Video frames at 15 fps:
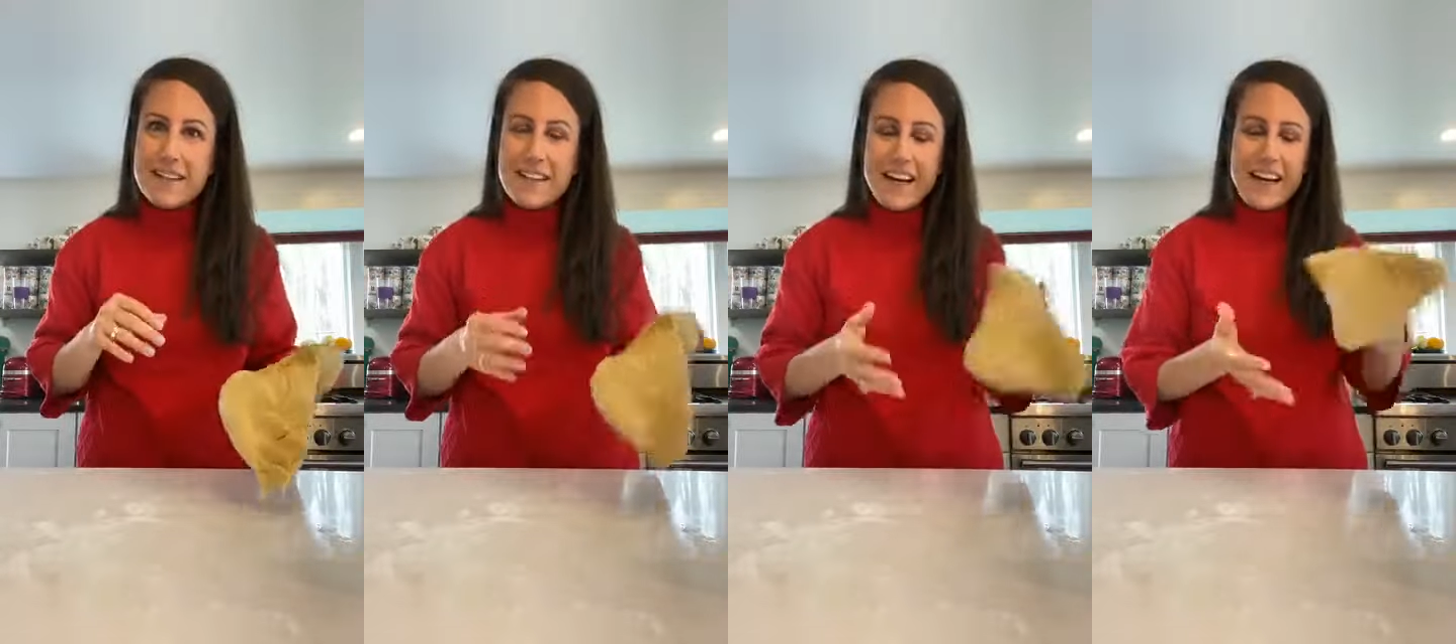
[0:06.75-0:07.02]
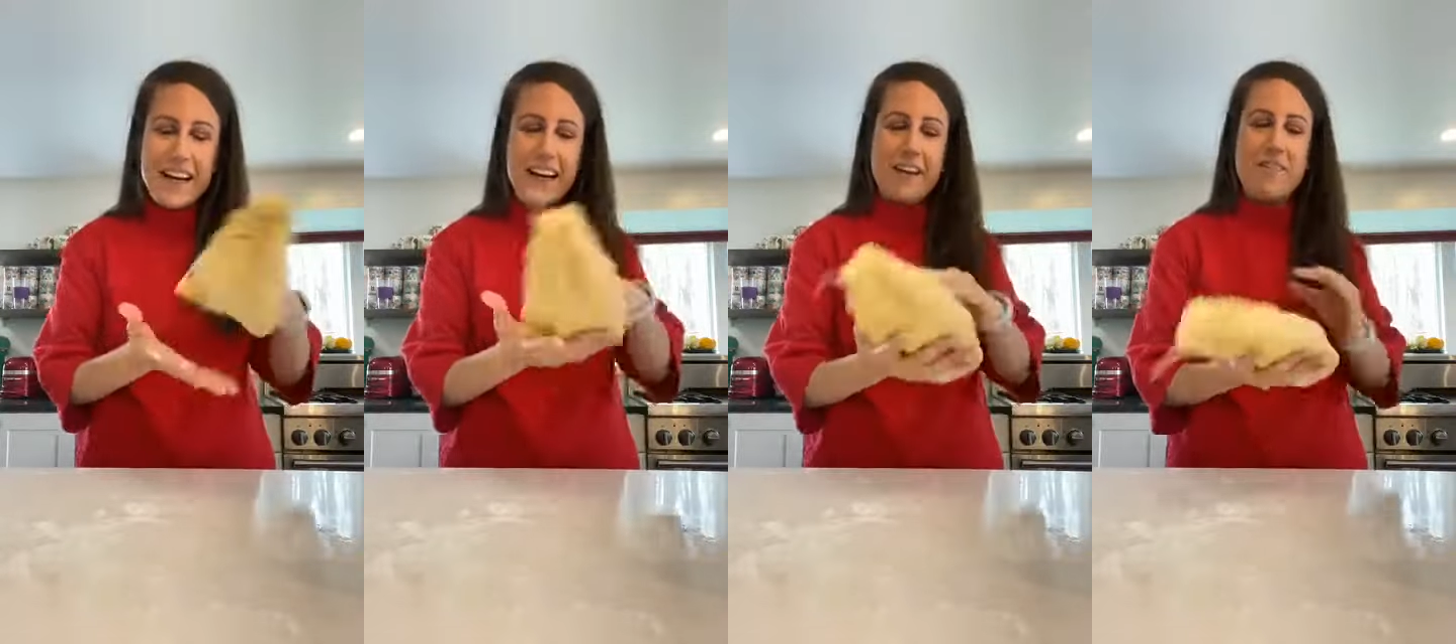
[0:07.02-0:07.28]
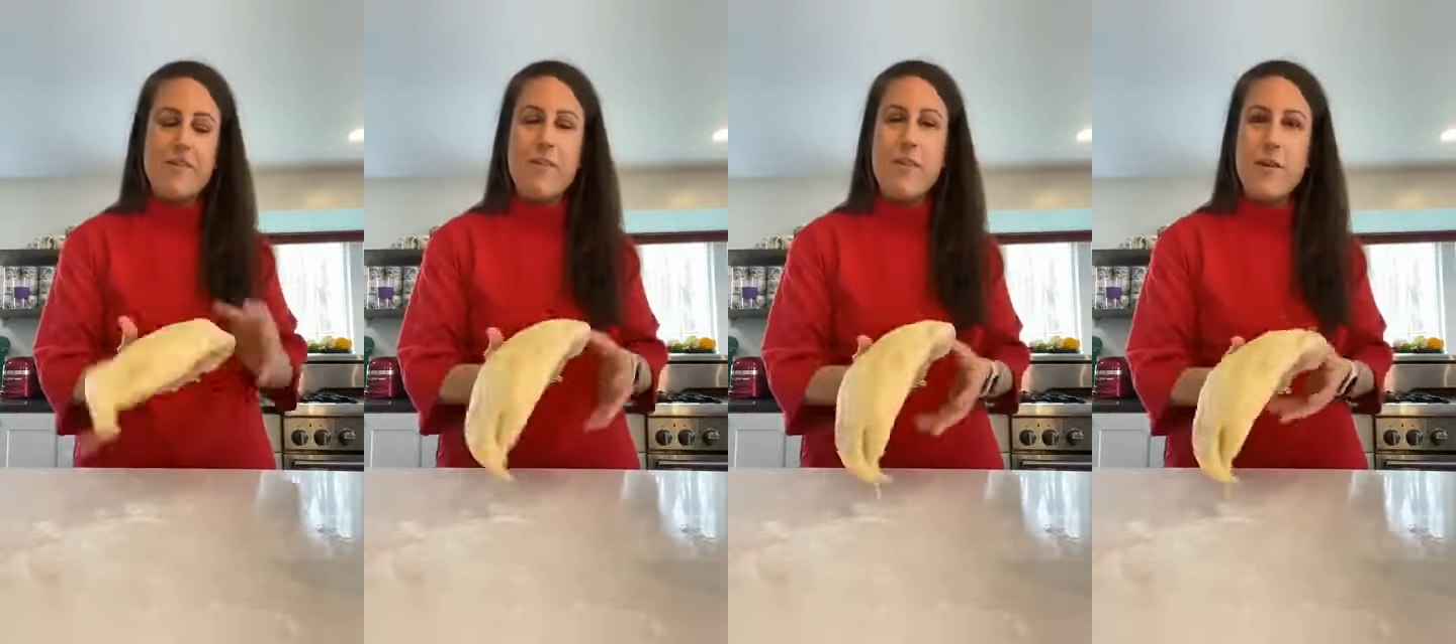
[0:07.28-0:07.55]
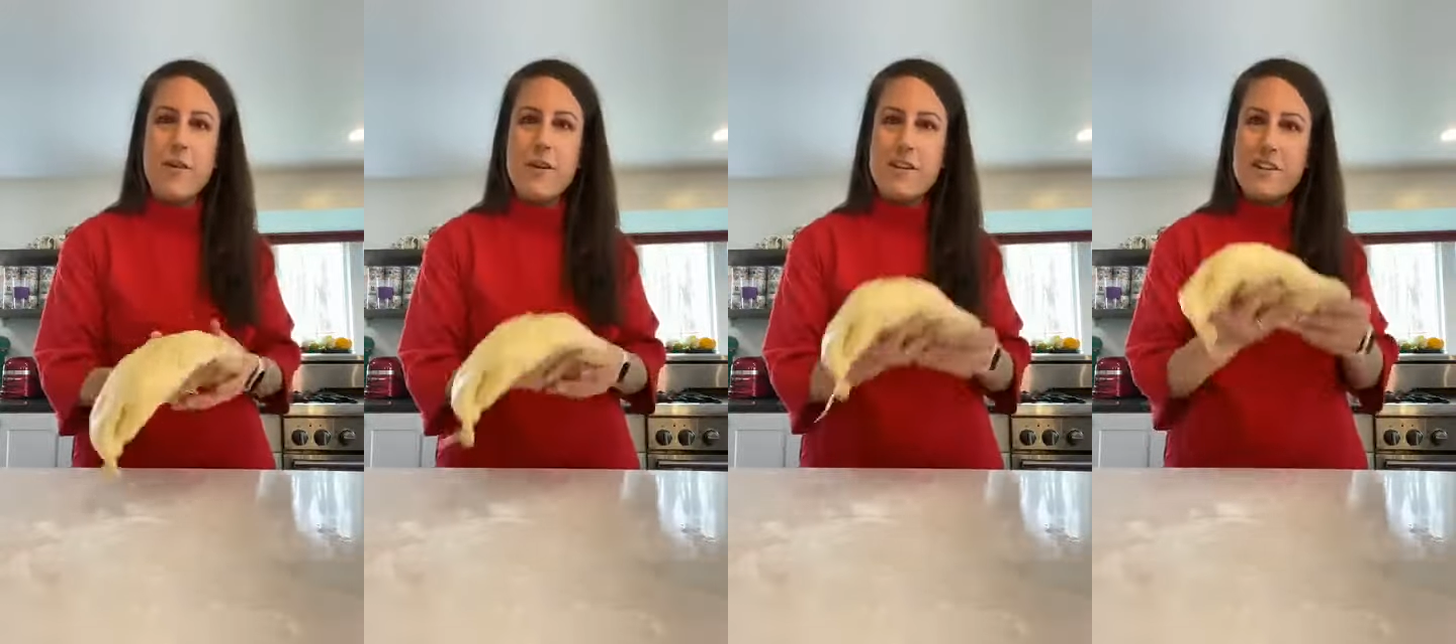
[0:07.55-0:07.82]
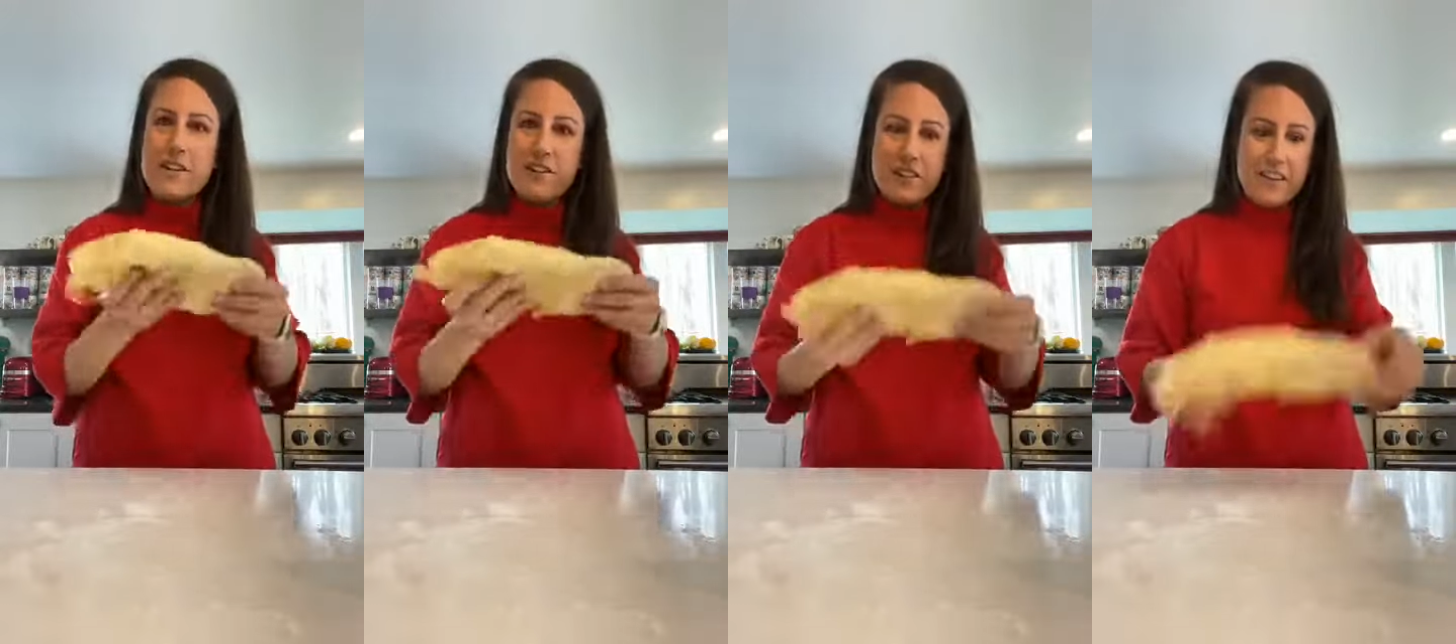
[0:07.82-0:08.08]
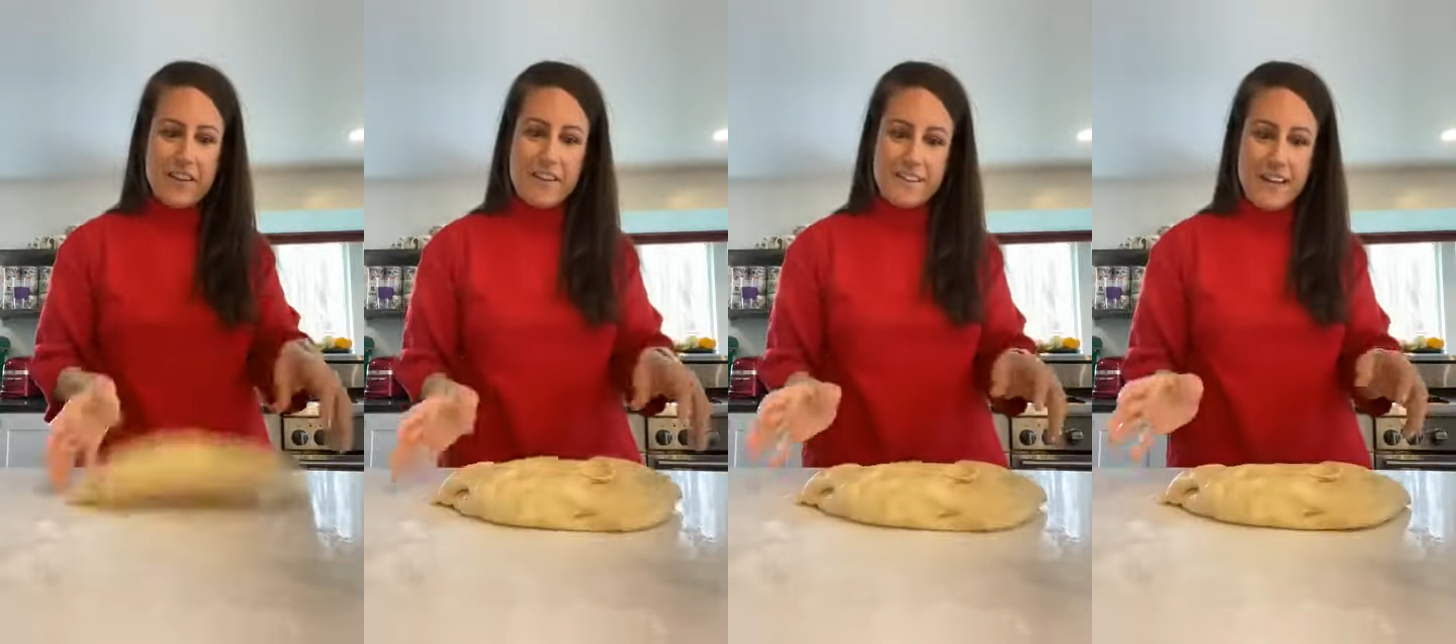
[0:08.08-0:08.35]
day for
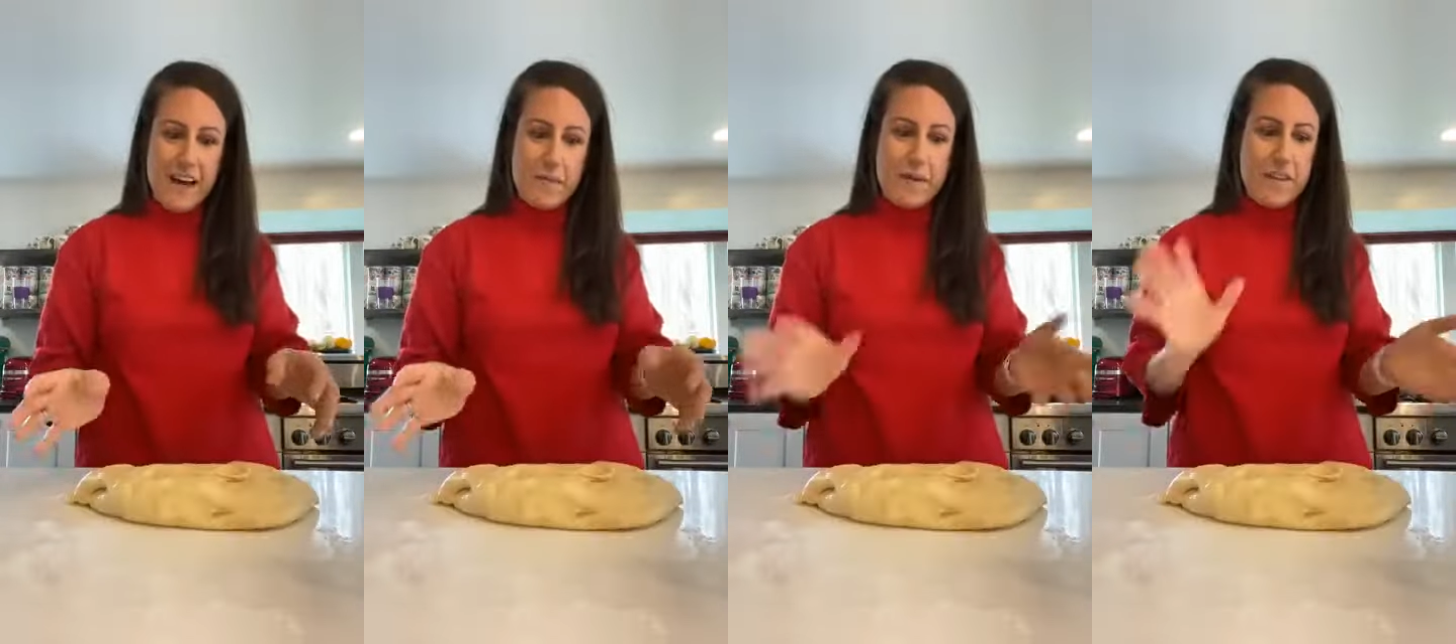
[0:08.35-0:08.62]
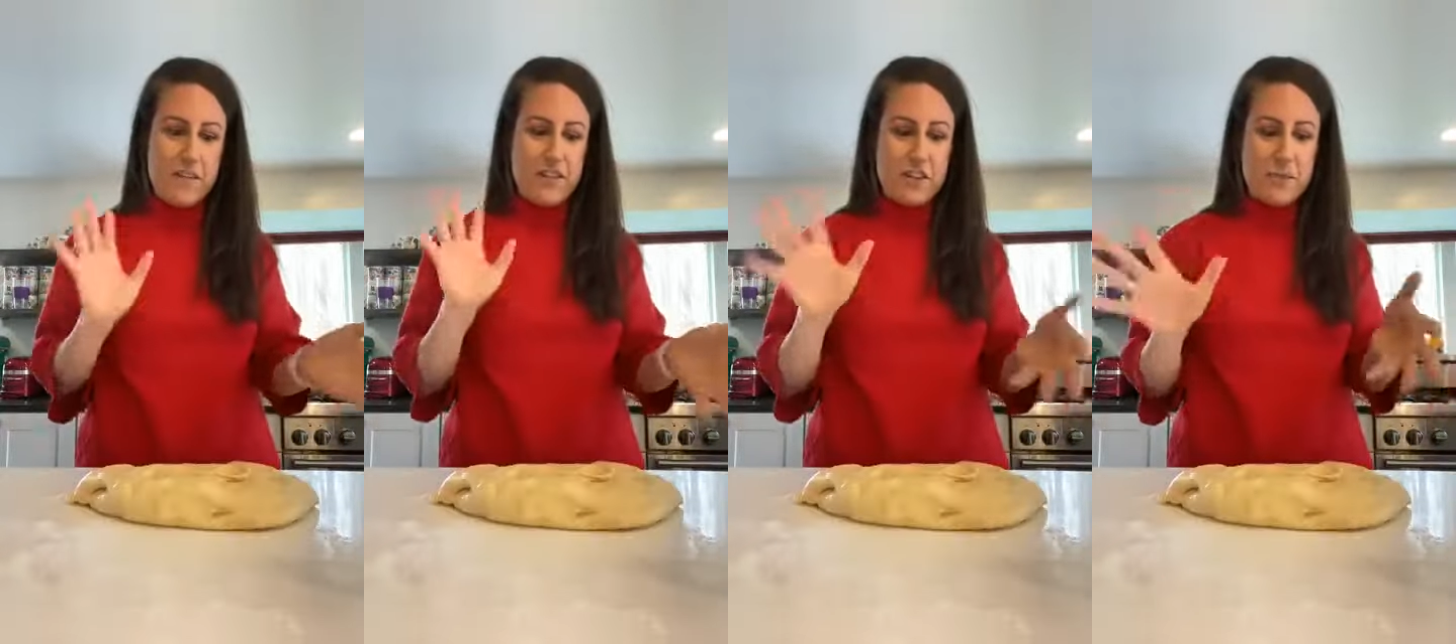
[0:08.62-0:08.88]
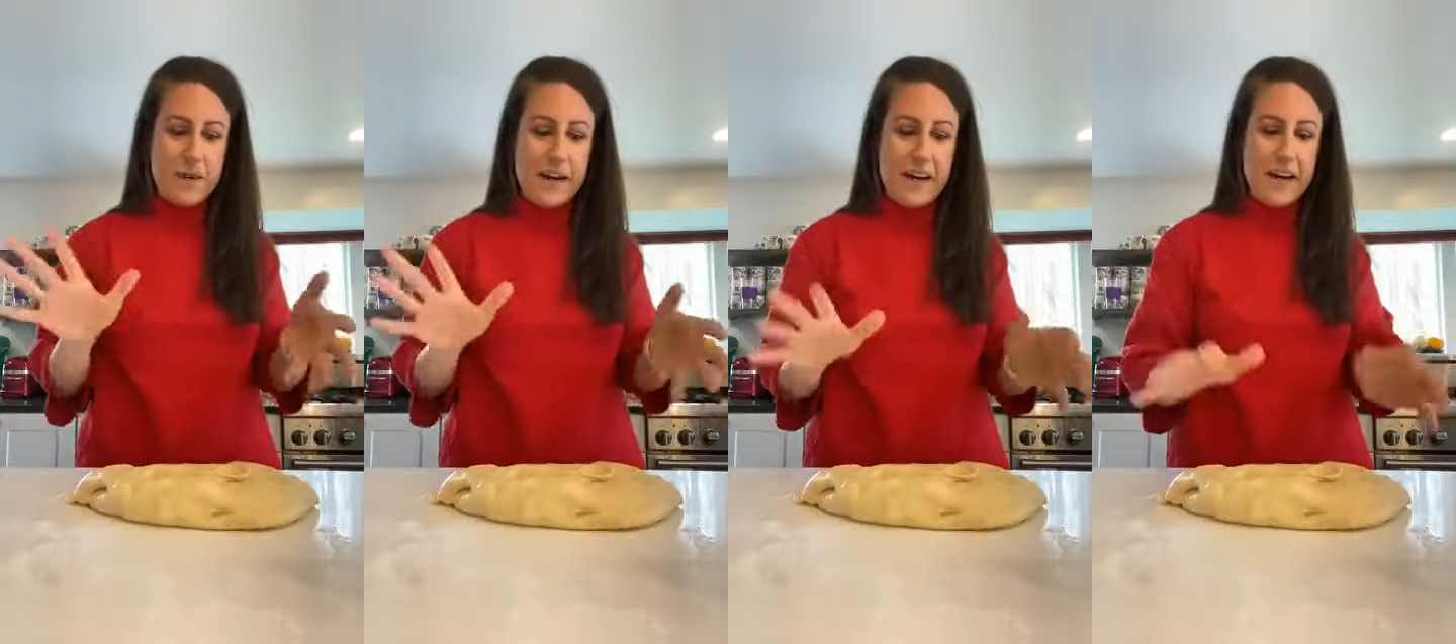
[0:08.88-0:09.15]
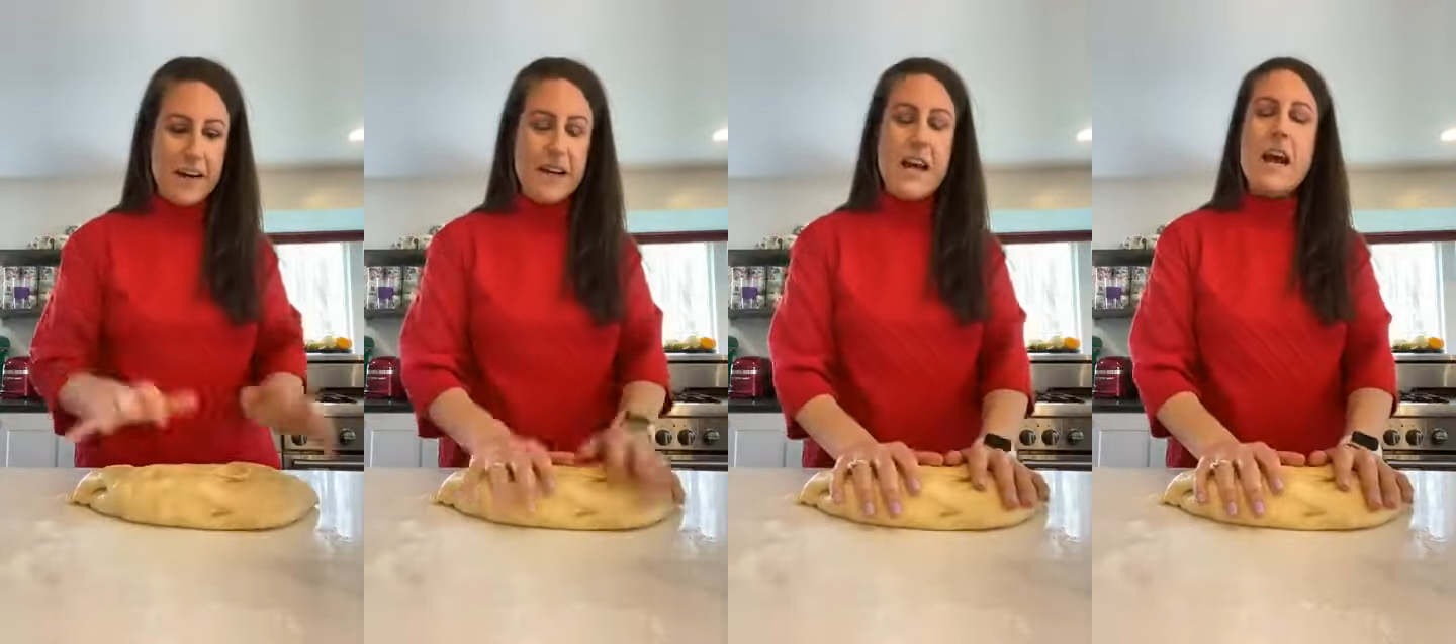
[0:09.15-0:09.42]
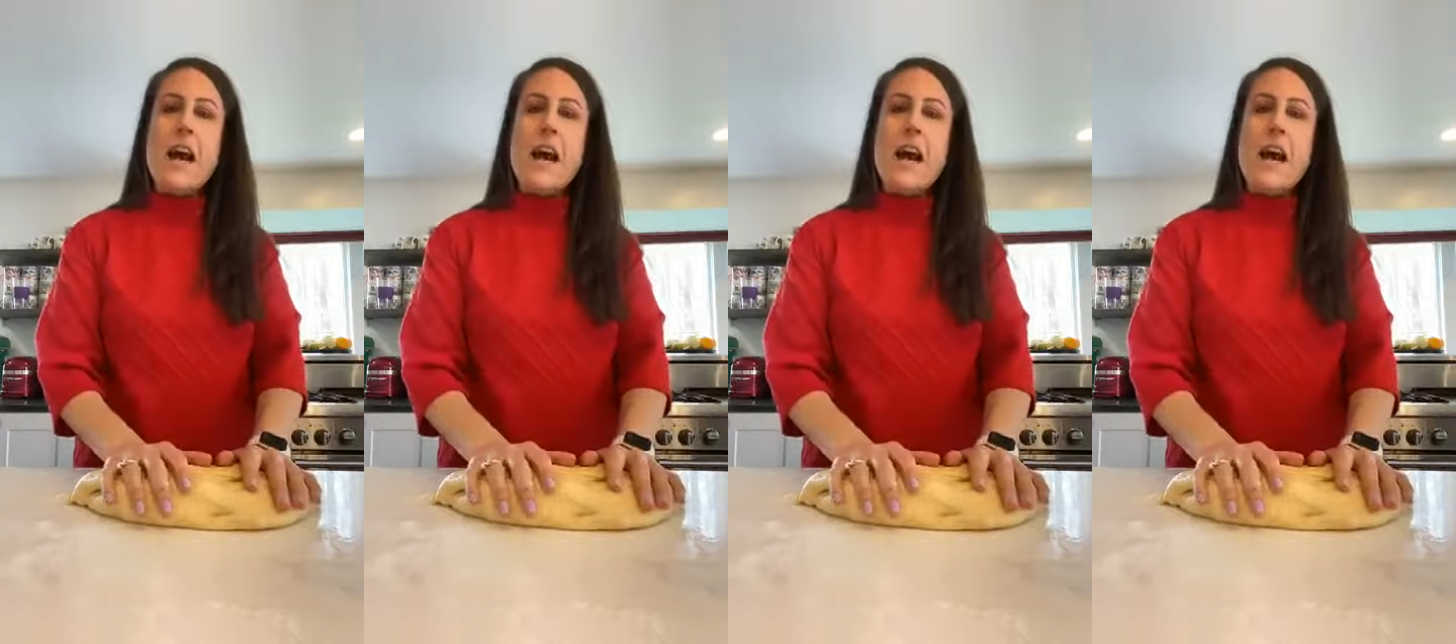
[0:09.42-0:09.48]
the Sabbath, Shabbat.